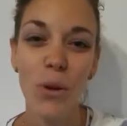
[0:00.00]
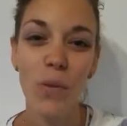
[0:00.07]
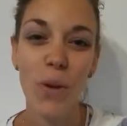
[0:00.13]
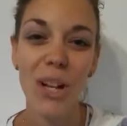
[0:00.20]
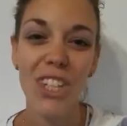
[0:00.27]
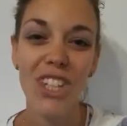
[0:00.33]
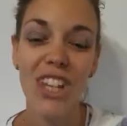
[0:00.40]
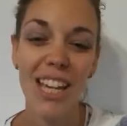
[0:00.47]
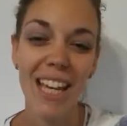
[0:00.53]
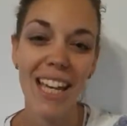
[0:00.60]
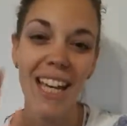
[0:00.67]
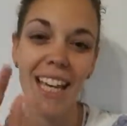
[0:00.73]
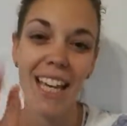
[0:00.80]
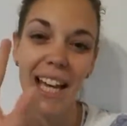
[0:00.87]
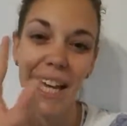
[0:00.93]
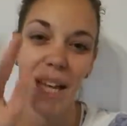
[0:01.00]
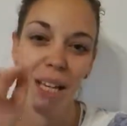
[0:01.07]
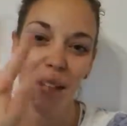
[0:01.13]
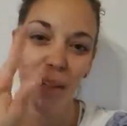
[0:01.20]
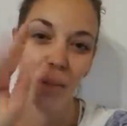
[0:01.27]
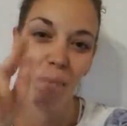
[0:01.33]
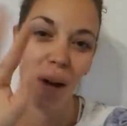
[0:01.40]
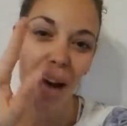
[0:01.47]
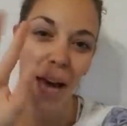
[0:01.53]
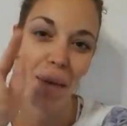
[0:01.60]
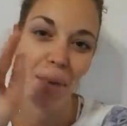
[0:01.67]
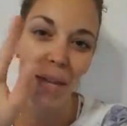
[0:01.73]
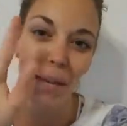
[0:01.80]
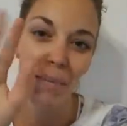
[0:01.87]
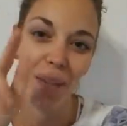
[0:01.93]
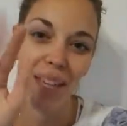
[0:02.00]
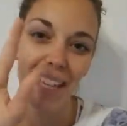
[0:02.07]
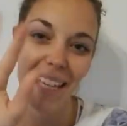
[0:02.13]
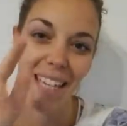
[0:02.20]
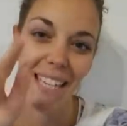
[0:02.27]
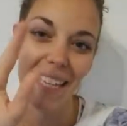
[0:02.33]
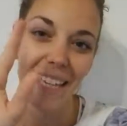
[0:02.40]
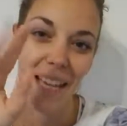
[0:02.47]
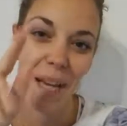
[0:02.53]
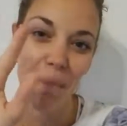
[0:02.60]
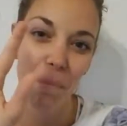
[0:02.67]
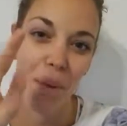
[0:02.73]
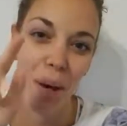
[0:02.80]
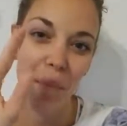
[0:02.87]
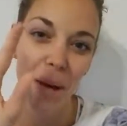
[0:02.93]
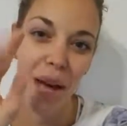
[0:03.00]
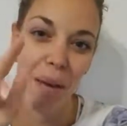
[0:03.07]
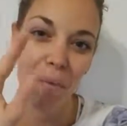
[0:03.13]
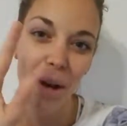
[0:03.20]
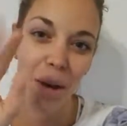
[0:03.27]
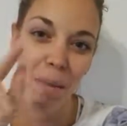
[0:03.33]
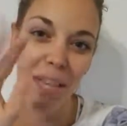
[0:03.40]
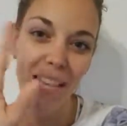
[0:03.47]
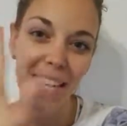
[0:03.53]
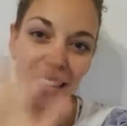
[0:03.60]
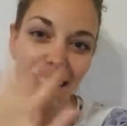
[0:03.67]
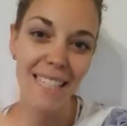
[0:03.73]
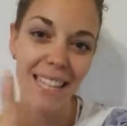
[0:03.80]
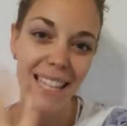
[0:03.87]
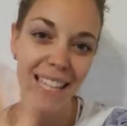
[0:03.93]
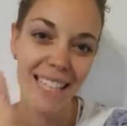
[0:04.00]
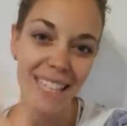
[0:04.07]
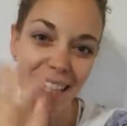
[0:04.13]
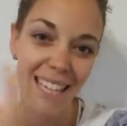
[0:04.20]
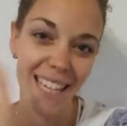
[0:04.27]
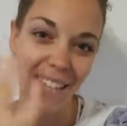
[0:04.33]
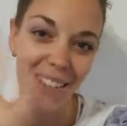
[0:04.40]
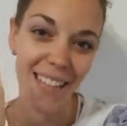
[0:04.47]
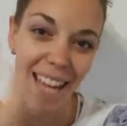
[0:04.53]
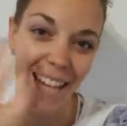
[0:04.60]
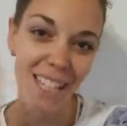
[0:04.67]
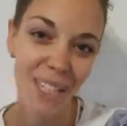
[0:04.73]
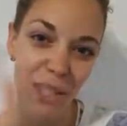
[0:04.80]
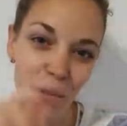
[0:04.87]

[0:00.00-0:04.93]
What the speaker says: watching. Goodbye, babies. Bye bye, mommies. See you next